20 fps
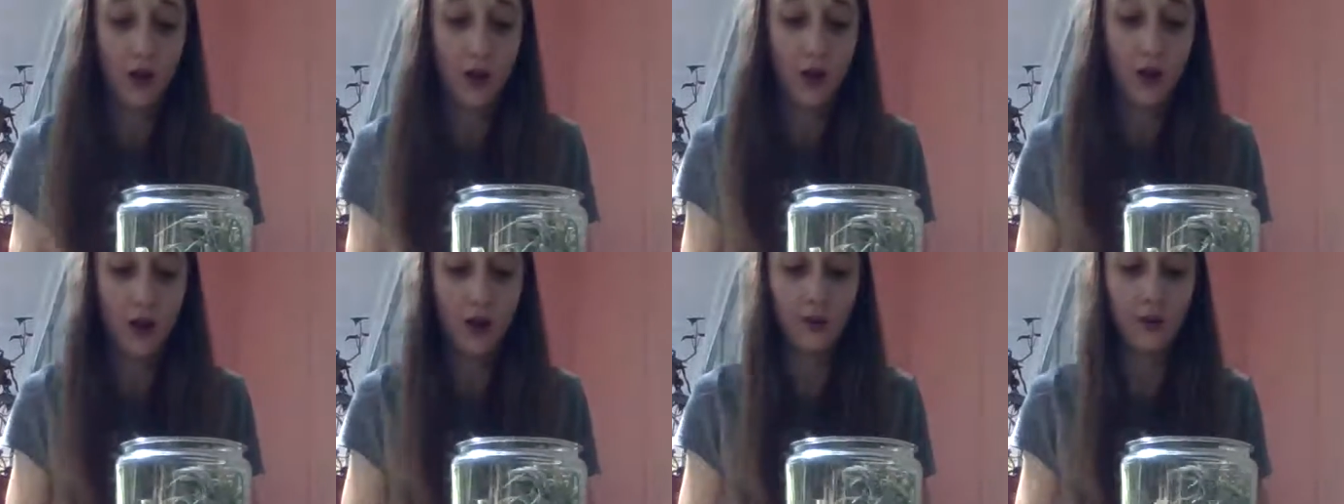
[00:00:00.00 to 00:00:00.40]

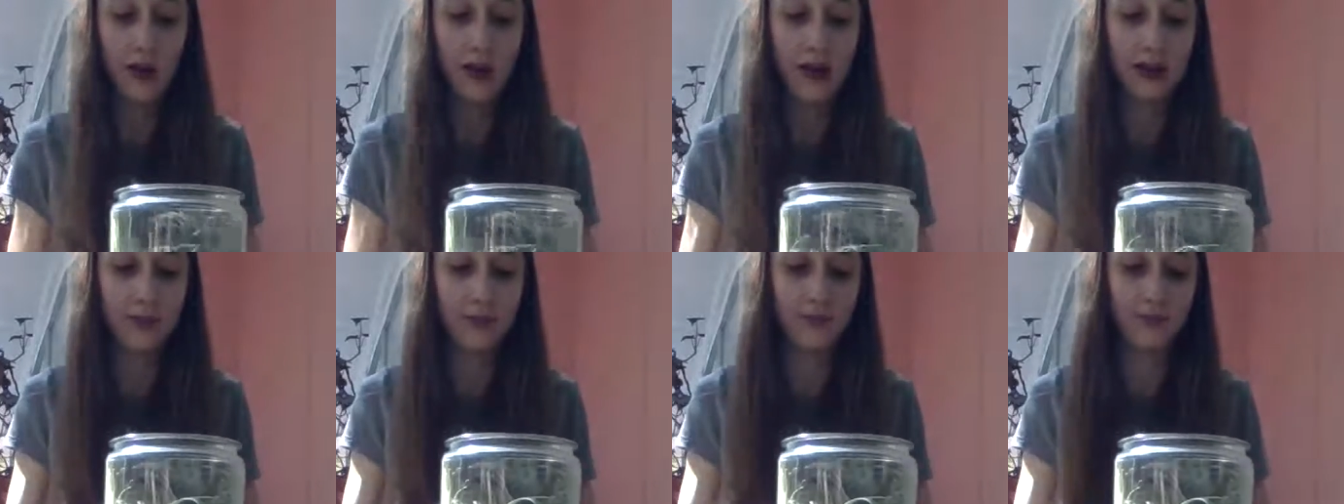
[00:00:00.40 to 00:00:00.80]
All
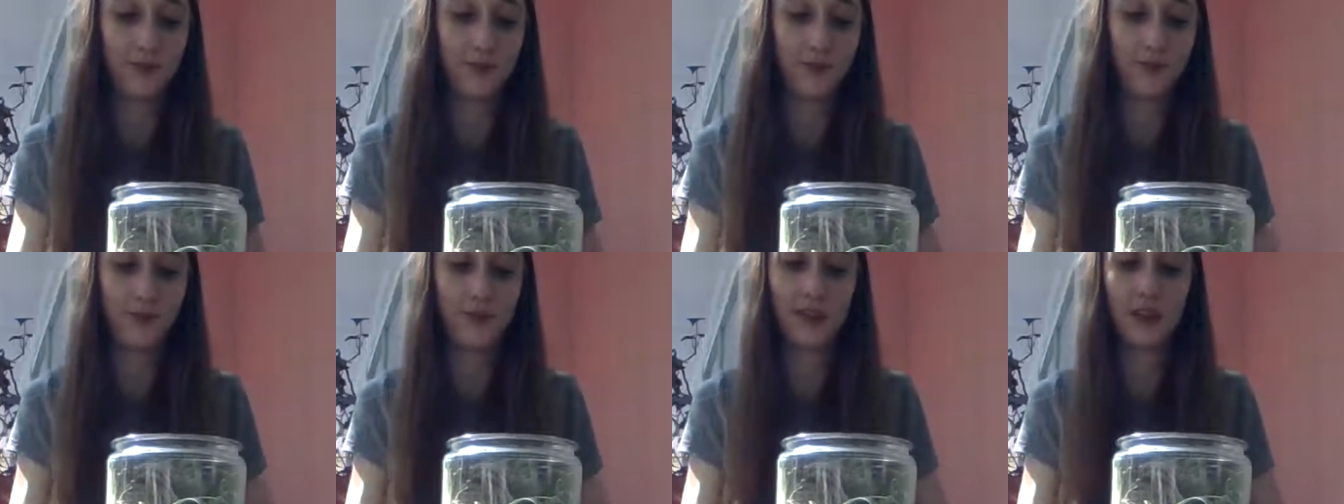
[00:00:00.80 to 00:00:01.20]
right.
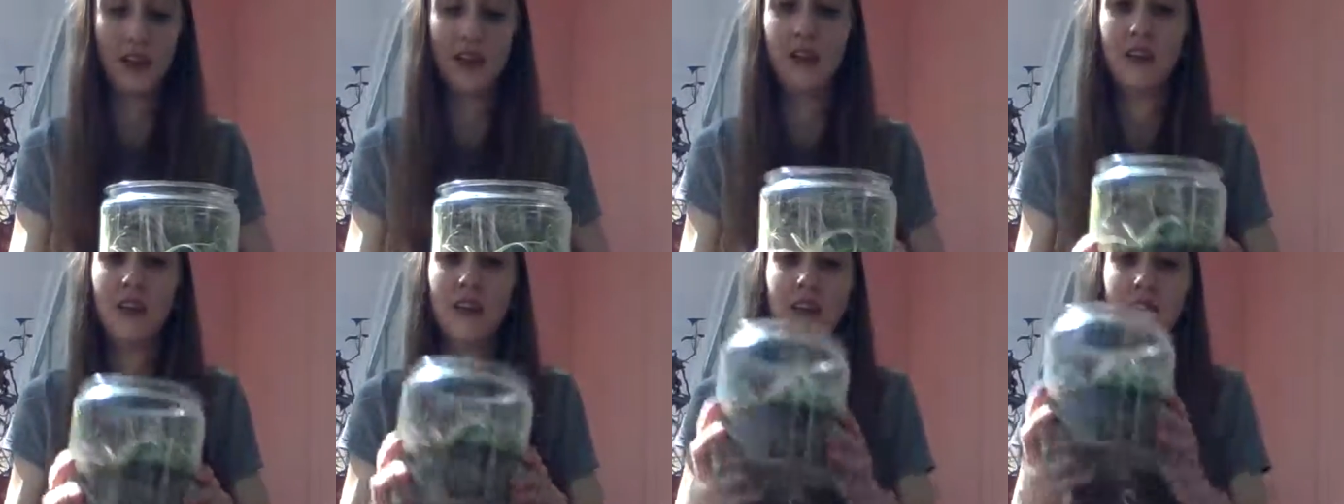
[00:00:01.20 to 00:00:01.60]

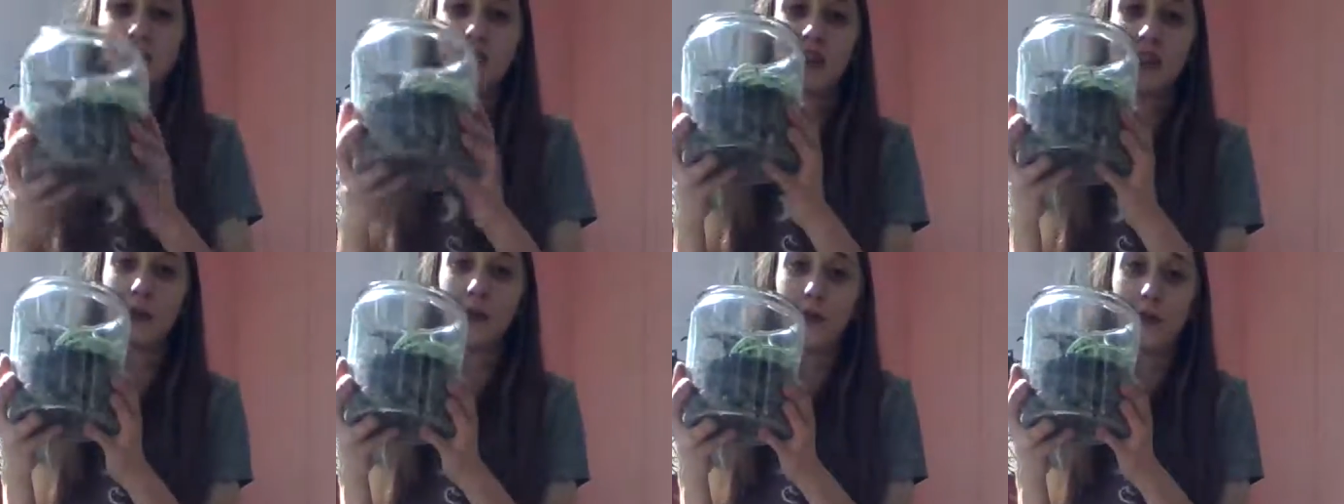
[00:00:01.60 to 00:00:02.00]

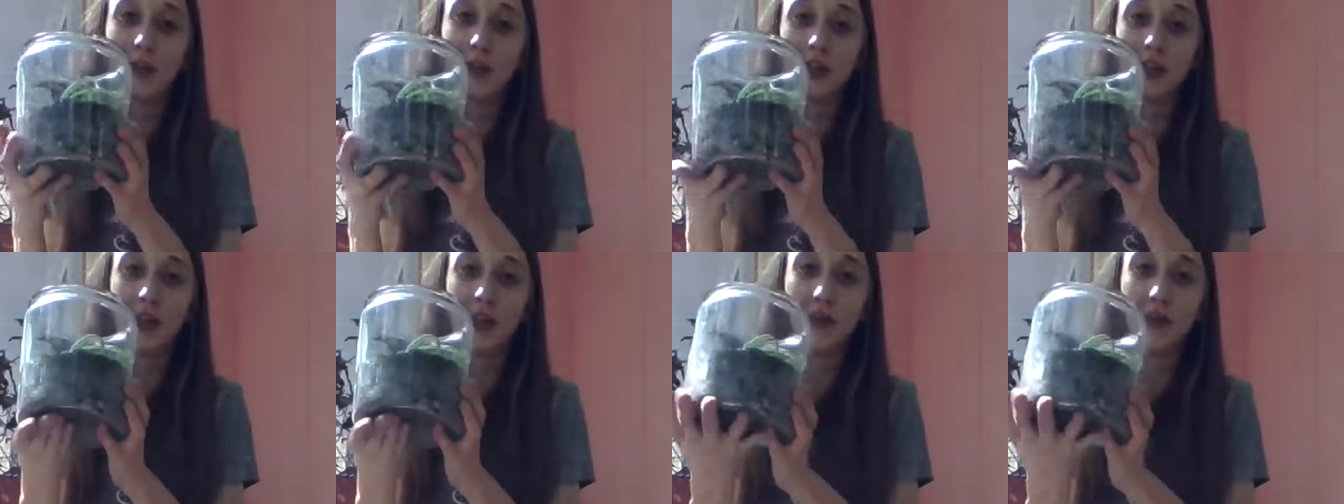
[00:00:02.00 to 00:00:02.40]
So far,
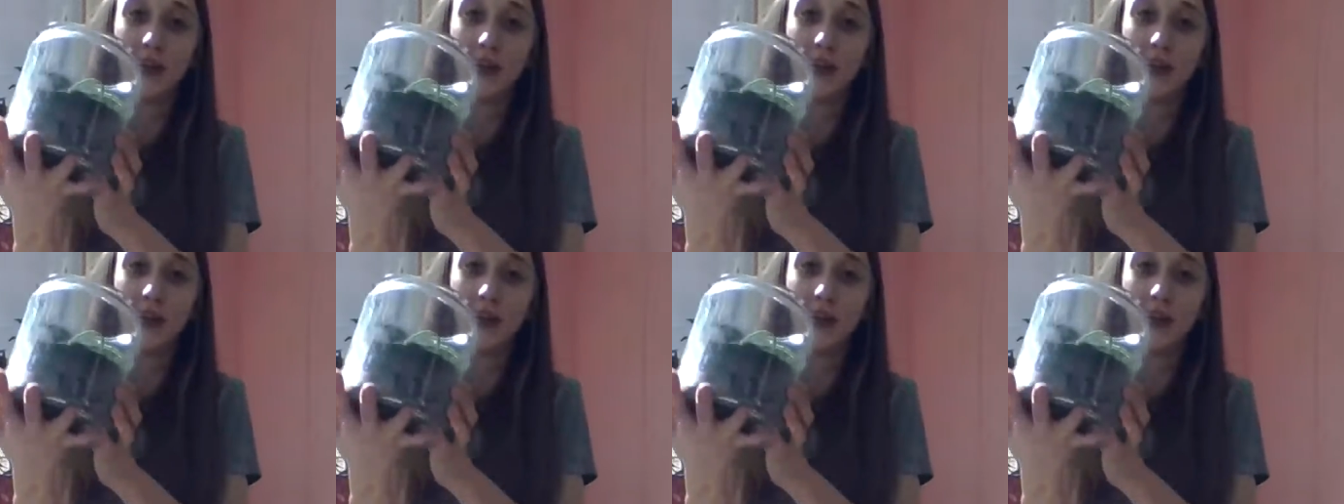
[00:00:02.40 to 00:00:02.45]
so